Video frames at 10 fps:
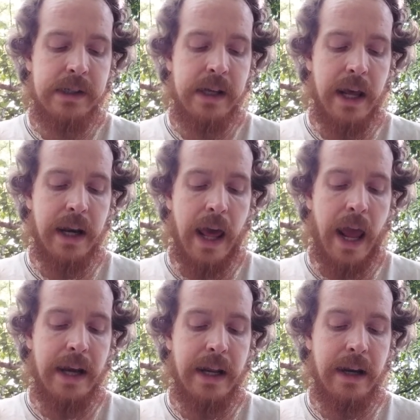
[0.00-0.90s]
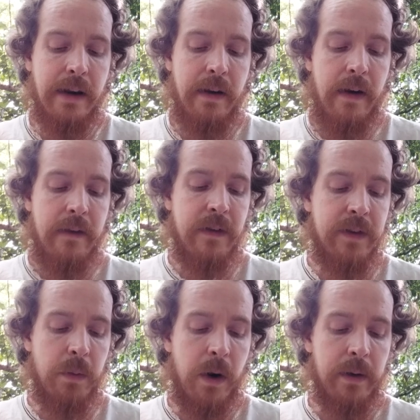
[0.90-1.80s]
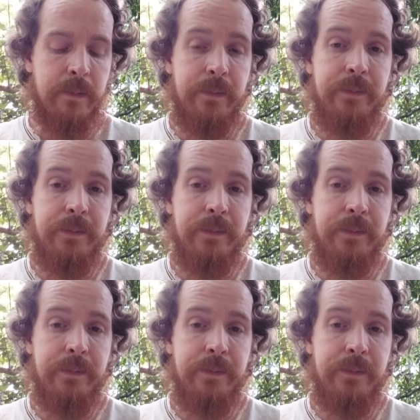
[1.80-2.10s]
taken 1851.